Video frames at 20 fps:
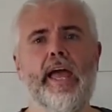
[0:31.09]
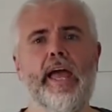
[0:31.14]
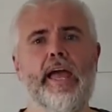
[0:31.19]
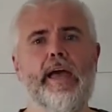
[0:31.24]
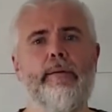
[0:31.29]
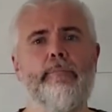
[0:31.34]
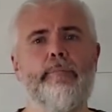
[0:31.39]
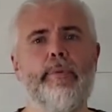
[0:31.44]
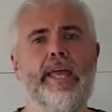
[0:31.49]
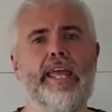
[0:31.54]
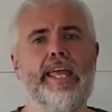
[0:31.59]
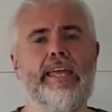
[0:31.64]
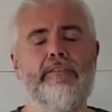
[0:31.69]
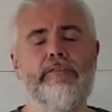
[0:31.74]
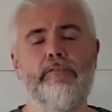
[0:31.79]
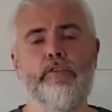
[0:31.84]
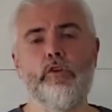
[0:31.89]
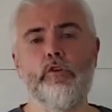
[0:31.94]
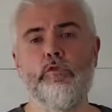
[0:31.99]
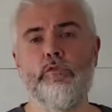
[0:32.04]

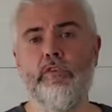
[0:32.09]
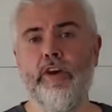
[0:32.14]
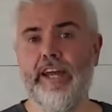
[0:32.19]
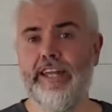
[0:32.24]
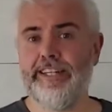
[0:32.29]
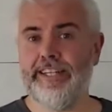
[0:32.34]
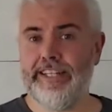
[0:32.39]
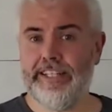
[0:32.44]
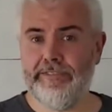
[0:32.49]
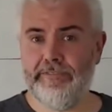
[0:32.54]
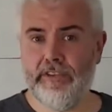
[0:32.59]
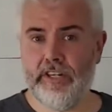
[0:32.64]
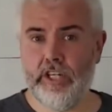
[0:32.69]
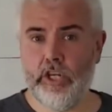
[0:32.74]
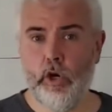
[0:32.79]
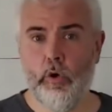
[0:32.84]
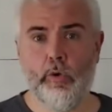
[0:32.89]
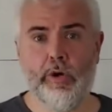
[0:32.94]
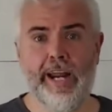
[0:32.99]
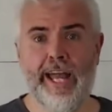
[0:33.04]
If you find this
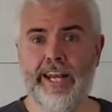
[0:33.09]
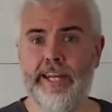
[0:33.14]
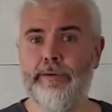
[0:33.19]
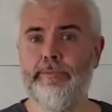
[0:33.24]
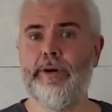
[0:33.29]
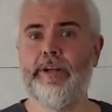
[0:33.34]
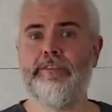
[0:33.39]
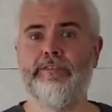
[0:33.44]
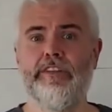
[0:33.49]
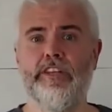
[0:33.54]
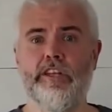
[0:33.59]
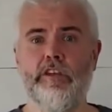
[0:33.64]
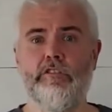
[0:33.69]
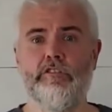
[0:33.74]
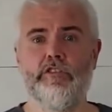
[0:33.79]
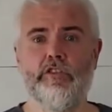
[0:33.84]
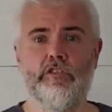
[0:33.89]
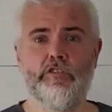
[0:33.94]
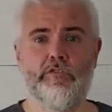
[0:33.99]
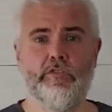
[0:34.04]
video or any of my
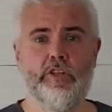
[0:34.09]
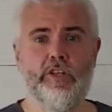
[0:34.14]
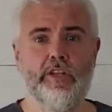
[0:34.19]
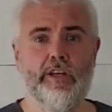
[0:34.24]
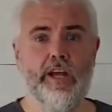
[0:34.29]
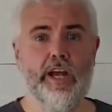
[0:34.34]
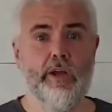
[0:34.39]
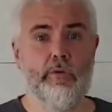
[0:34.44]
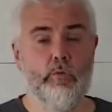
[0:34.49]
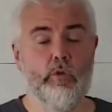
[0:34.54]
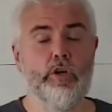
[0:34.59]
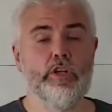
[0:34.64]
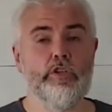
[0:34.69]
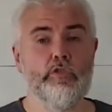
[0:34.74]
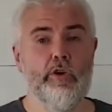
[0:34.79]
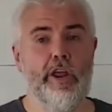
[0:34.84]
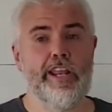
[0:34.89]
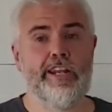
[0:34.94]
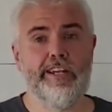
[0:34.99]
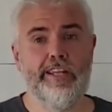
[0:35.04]
videos useful, I
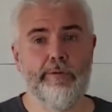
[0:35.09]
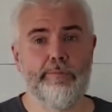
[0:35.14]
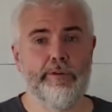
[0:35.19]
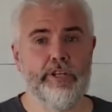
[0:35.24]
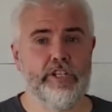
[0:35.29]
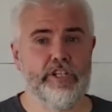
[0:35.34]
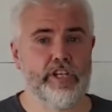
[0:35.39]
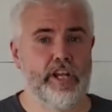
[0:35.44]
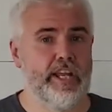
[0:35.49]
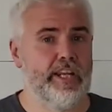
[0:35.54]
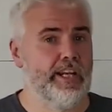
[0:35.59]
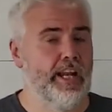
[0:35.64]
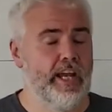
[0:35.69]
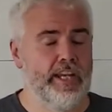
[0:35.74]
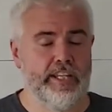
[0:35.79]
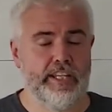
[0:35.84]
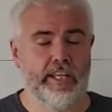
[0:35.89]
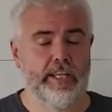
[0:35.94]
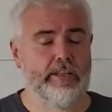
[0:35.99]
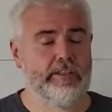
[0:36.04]
would greatly appreciate
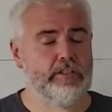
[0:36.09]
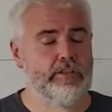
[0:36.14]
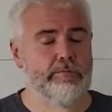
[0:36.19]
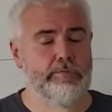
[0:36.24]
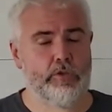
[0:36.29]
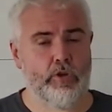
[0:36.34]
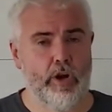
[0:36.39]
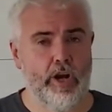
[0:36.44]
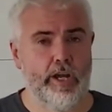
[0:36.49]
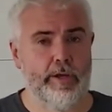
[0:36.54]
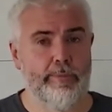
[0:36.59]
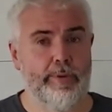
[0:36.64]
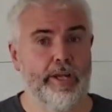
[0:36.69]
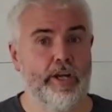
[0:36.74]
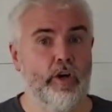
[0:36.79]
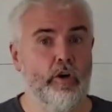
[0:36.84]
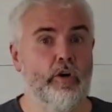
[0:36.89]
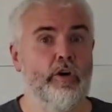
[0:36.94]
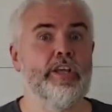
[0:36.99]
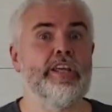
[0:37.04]
liking,
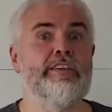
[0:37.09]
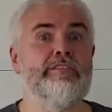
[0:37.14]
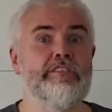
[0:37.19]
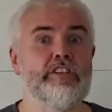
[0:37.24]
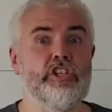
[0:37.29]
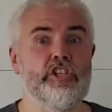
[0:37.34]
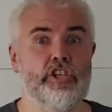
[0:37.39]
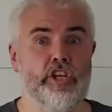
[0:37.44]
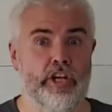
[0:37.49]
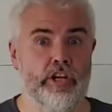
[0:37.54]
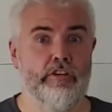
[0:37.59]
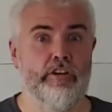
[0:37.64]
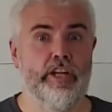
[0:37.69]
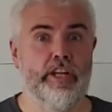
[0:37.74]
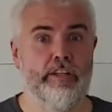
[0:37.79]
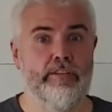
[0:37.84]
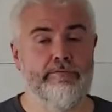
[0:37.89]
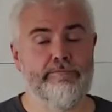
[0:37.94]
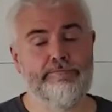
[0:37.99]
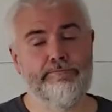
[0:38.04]
subscribing or even
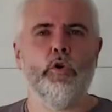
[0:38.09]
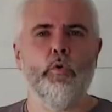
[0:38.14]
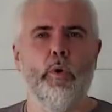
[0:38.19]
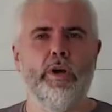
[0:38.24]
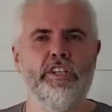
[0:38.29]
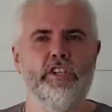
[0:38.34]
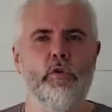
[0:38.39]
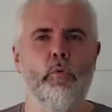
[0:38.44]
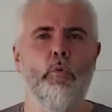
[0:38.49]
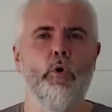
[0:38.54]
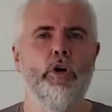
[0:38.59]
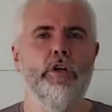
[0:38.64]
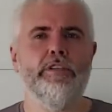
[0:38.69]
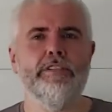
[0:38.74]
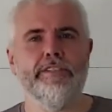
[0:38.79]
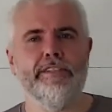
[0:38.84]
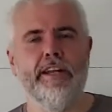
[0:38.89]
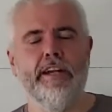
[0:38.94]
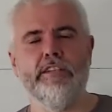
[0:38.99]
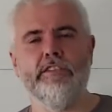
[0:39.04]
sharing. Question
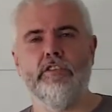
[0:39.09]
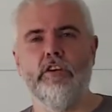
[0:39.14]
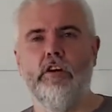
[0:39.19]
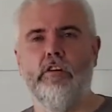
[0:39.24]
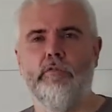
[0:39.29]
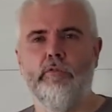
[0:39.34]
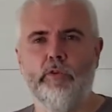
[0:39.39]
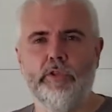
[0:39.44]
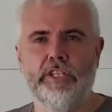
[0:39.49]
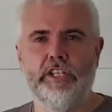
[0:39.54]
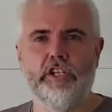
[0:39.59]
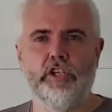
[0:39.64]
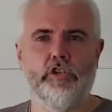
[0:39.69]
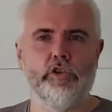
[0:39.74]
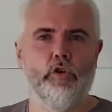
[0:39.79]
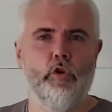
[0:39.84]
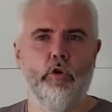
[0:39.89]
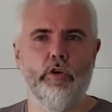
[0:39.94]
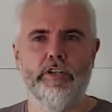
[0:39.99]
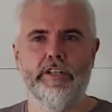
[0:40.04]
one starts off with this
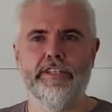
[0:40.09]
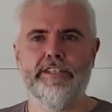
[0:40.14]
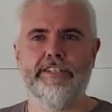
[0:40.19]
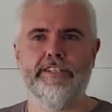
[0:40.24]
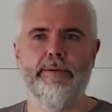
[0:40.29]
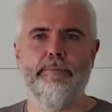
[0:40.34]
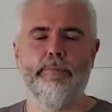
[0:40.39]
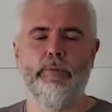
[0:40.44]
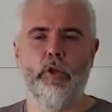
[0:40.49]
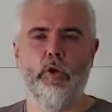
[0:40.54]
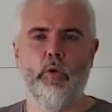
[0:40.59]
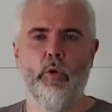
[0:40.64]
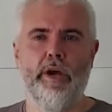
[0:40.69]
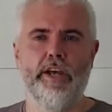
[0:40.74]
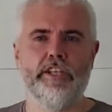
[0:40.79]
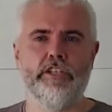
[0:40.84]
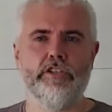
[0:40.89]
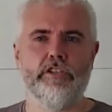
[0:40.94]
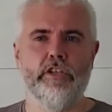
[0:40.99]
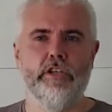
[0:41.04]
short and simple
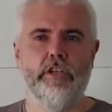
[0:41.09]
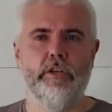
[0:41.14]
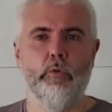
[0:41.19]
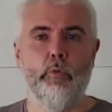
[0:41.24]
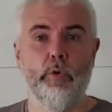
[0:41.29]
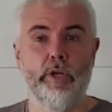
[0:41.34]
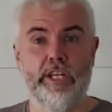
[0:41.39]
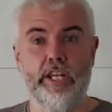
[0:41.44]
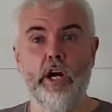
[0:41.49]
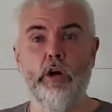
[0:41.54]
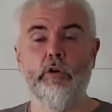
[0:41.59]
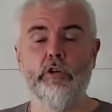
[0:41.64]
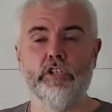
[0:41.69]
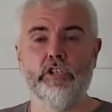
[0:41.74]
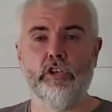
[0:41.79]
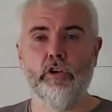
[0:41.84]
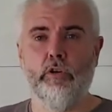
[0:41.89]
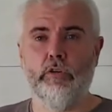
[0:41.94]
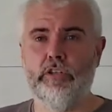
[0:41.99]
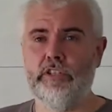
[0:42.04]
question. We know
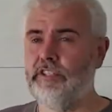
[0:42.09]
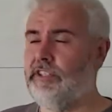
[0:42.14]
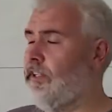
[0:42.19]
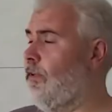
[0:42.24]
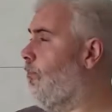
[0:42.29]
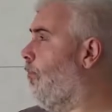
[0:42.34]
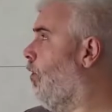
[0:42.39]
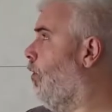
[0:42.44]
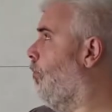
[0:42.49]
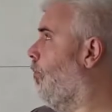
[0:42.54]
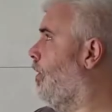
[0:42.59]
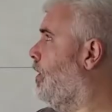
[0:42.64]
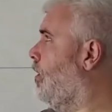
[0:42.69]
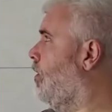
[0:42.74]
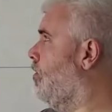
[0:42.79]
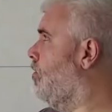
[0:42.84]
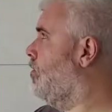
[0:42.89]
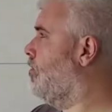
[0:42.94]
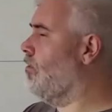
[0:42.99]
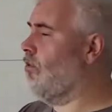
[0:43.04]
it's short and simple
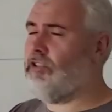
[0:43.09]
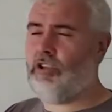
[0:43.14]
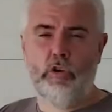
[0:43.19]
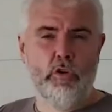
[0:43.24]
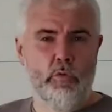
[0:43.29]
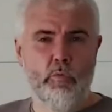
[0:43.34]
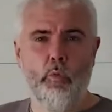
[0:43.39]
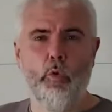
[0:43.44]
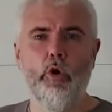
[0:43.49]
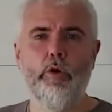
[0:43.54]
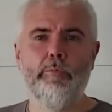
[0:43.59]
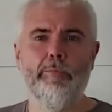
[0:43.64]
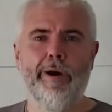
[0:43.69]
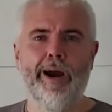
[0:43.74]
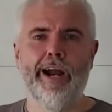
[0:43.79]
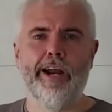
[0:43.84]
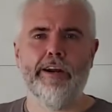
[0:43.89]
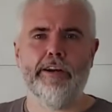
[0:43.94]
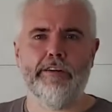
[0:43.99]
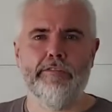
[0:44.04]
because there's only one
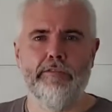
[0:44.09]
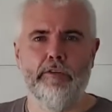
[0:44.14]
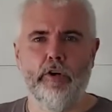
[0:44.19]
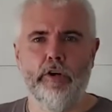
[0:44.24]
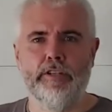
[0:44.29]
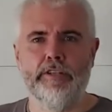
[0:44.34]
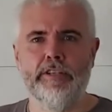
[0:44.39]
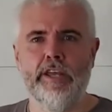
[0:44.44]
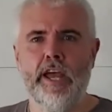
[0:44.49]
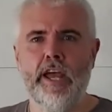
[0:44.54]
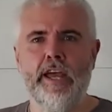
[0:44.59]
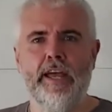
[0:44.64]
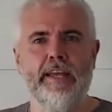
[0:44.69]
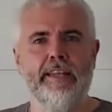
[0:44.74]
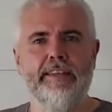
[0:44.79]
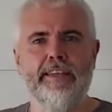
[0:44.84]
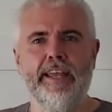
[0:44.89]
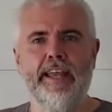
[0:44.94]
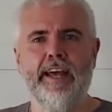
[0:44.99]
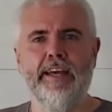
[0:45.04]
mark for it.
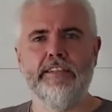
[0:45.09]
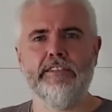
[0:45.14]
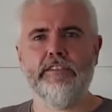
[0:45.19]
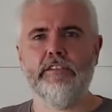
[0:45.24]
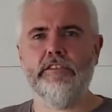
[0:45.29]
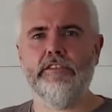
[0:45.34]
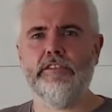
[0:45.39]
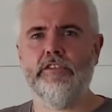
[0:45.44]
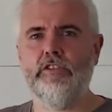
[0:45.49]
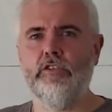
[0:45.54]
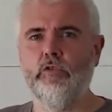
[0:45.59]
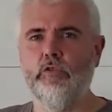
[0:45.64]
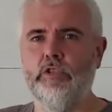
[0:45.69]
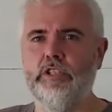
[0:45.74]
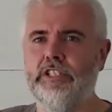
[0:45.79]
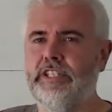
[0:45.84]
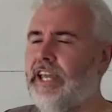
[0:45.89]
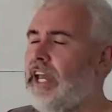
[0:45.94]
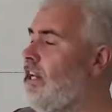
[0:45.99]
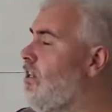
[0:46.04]
They ask us to
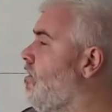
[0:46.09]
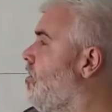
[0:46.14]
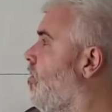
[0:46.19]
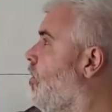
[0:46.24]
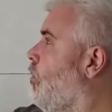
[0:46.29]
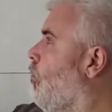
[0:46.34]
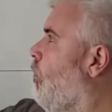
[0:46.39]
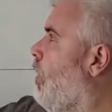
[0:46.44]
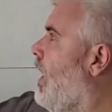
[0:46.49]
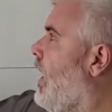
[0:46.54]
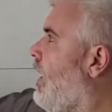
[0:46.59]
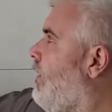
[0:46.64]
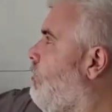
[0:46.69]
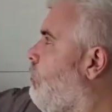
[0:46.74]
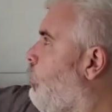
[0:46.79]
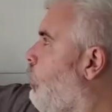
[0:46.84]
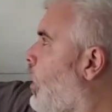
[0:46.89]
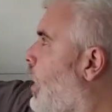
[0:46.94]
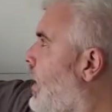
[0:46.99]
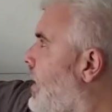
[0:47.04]
sketch the
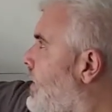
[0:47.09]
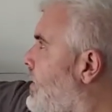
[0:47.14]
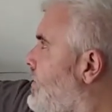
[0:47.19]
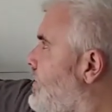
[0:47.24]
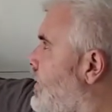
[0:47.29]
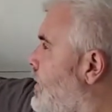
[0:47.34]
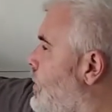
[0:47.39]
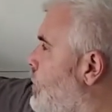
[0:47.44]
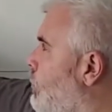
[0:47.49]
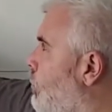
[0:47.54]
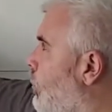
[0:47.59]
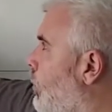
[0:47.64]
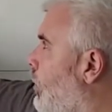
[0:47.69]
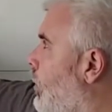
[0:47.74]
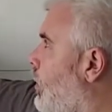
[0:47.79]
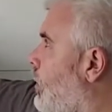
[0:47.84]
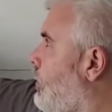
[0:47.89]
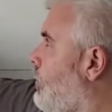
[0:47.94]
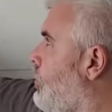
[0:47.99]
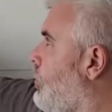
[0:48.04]
graph y is
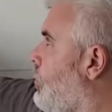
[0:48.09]
equal